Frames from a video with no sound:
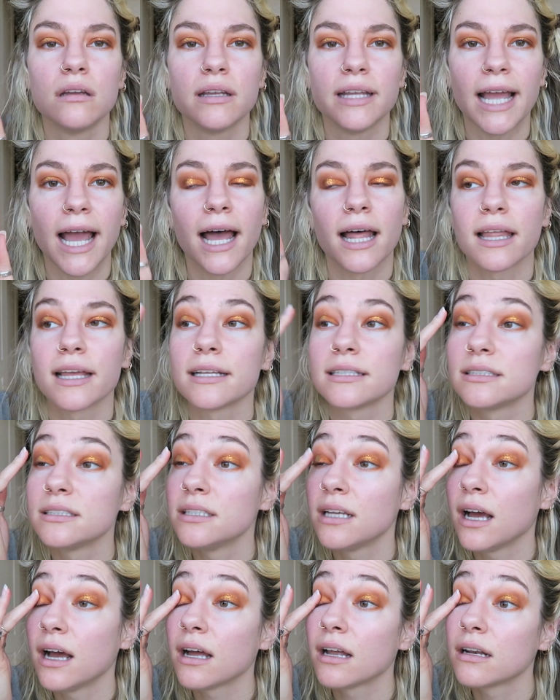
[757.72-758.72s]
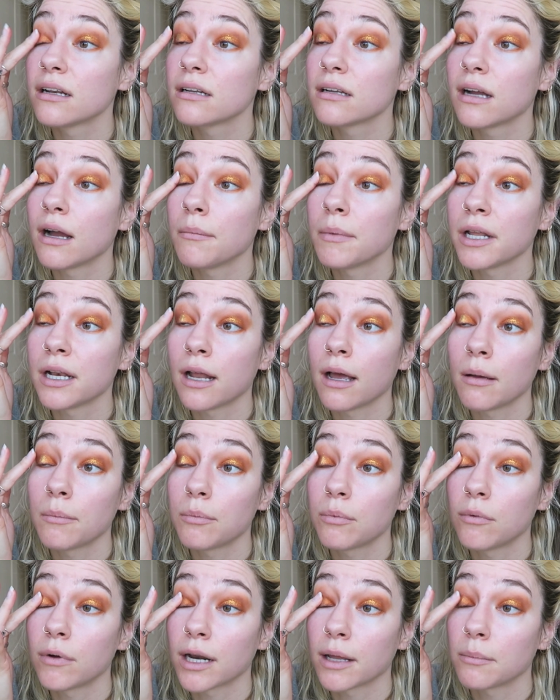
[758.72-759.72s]
Yeah, like it's not coming
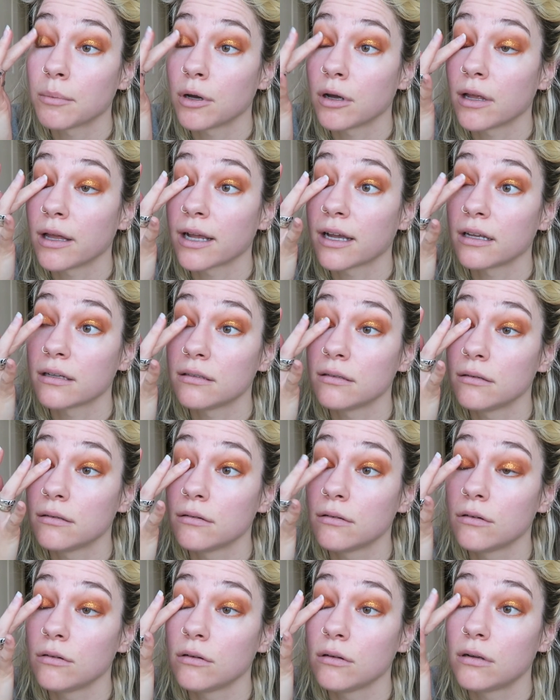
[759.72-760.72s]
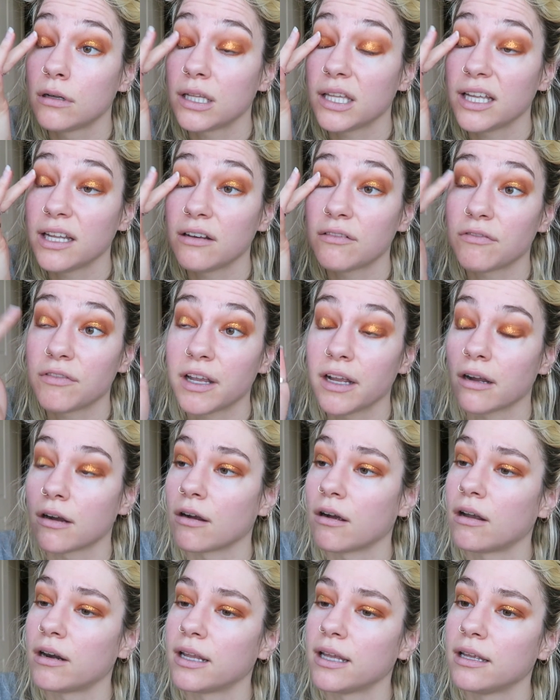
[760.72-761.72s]
up when I put like a clean finger
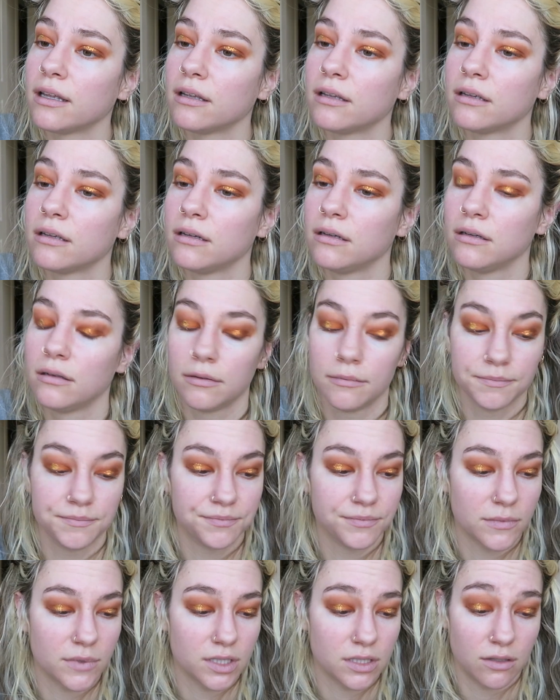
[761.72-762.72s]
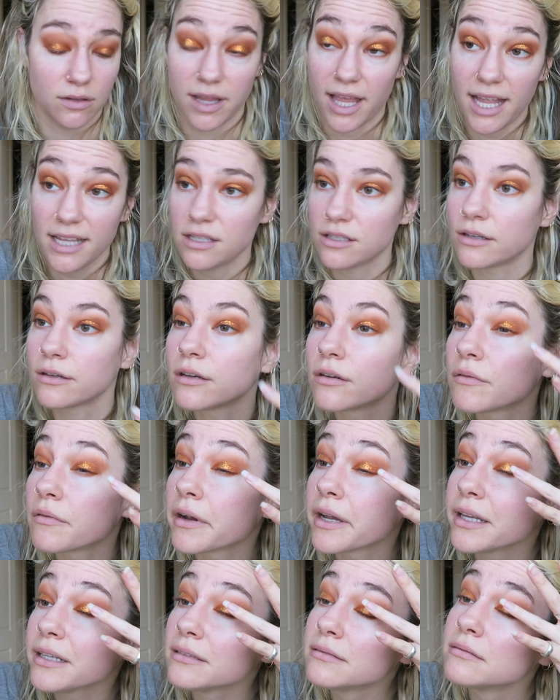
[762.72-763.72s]
on it. So that's good,
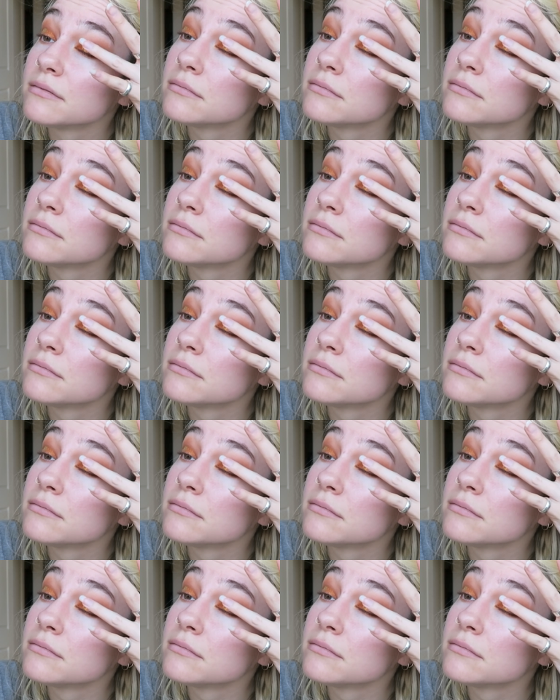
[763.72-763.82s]
right?